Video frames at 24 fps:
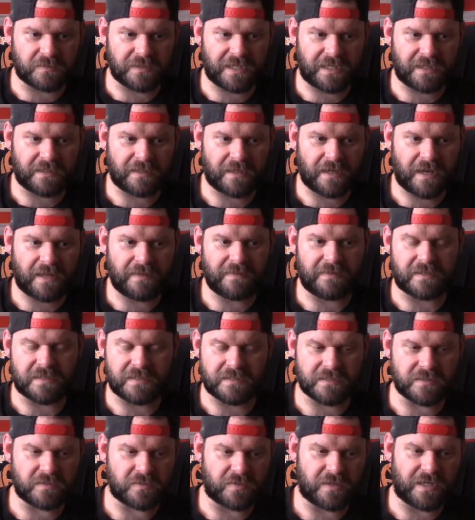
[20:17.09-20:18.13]
candidate that
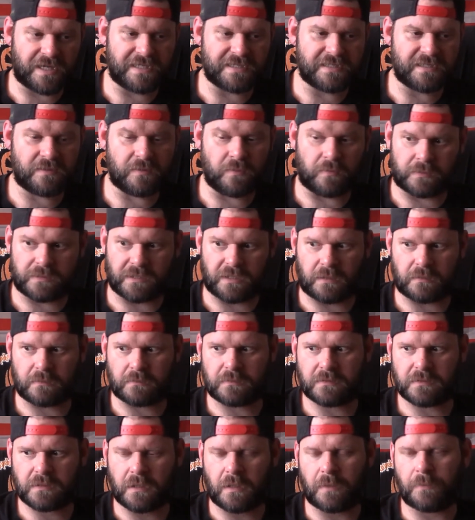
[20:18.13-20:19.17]
isn't crazy or
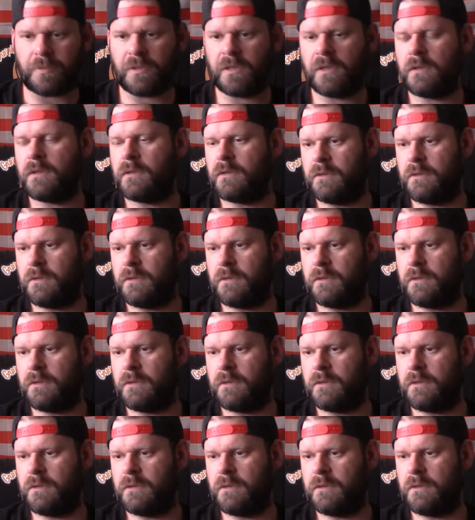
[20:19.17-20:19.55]
Donald Trump.